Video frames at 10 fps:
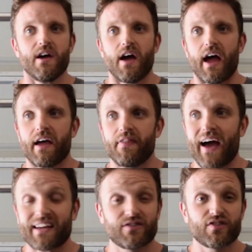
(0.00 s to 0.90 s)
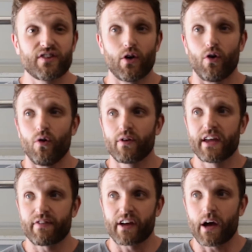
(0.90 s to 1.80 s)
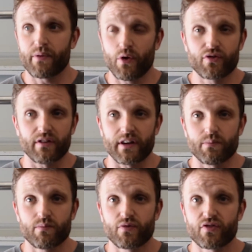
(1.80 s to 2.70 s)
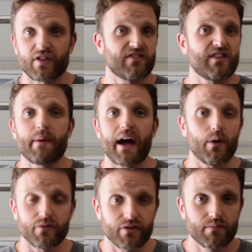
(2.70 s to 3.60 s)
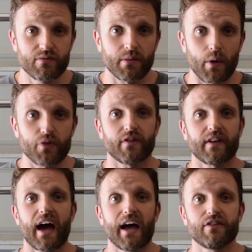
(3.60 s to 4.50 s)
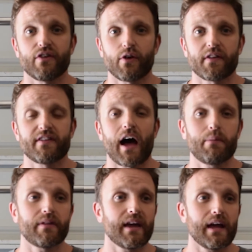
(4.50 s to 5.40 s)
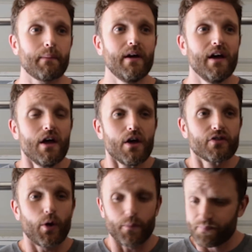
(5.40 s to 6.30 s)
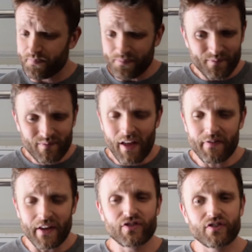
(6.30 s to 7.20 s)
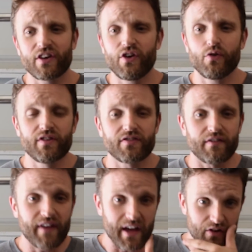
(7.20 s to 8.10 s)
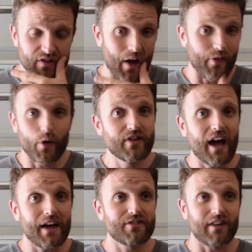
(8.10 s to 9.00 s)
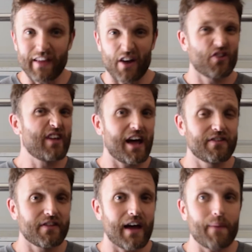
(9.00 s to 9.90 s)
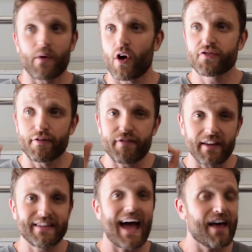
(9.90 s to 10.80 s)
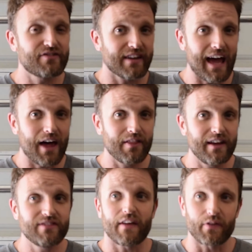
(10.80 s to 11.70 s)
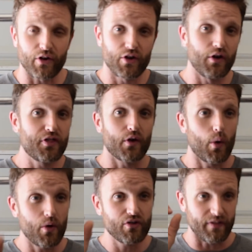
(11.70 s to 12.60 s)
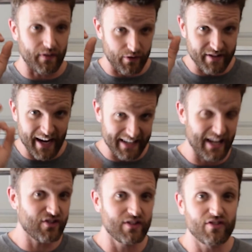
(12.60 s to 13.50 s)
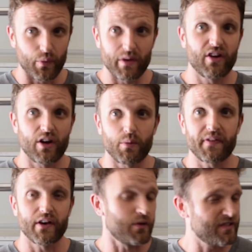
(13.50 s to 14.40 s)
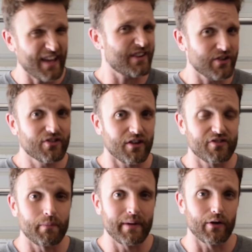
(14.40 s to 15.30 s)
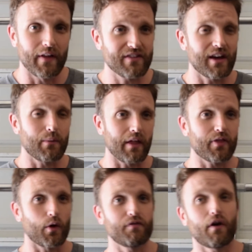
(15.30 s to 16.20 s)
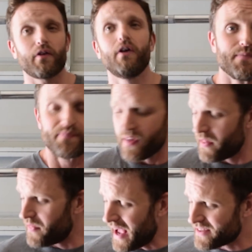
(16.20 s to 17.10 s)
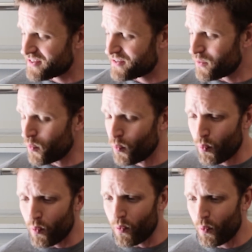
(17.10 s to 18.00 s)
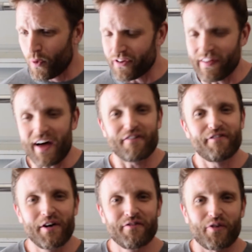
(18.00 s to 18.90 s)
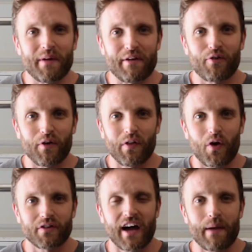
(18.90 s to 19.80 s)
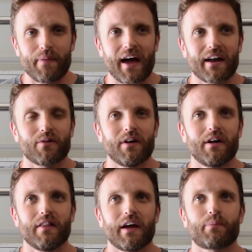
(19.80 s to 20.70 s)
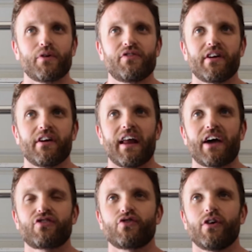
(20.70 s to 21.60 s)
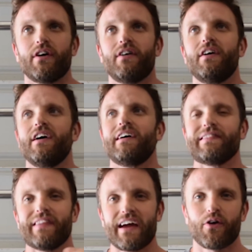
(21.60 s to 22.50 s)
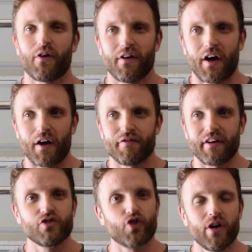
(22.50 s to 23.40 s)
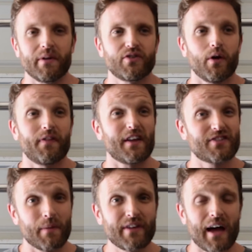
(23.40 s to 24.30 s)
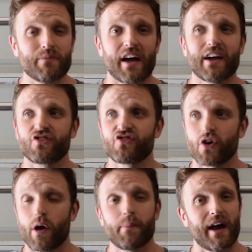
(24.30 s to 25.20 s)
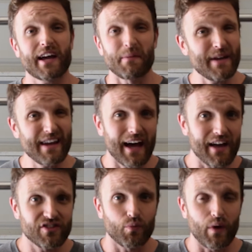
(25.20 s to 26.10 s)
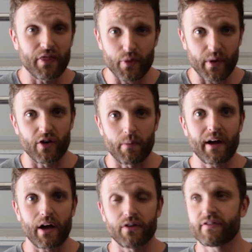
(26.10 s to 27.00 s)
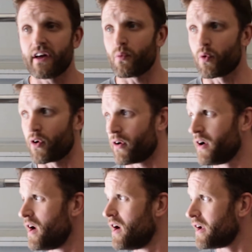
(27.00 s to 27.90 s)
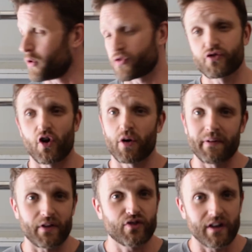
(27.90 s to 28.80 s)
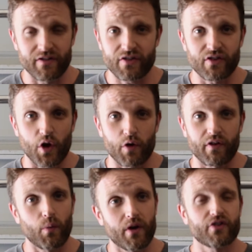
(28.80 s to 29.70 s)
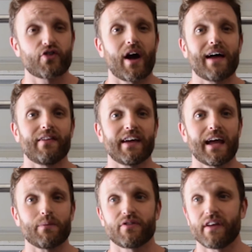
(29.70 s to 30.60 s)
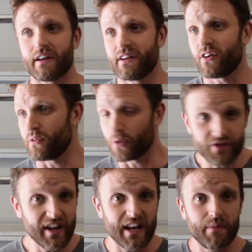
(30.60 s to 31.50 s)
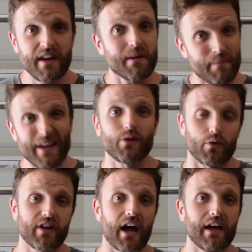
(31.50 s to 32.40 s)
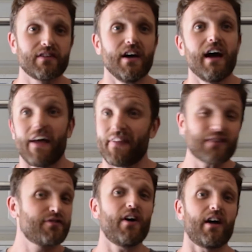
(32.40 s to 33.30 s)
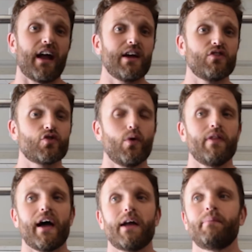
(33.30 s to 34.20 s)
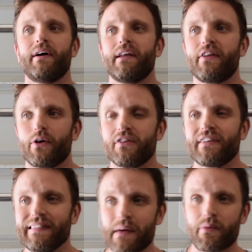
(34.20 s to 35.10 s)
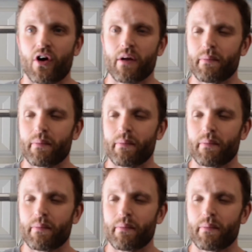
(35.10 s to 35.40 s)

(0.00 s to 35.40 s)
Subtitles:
And that's still giving up usually 60 pounds to most of the guys that are at the top of the game. So that's just a huge disadvantage. Now, a lot of those guys at the top, they're also fantastic athletes, and they're good throwers, and they're technicians. They're really good at what they do. It's not just because they're bigger. That's not where they throw farther. That was a lot of fun for me for a long time. That presented an extra layer of enjoyment to it, that sometimes I could show up and I could beat guys that weighed 300 pounds, that were, strongmen that transitioned over and wanted to try Highland Games, that, little skinny me can beat those guys. And that's fun. I enjoy that. But there is a limit on it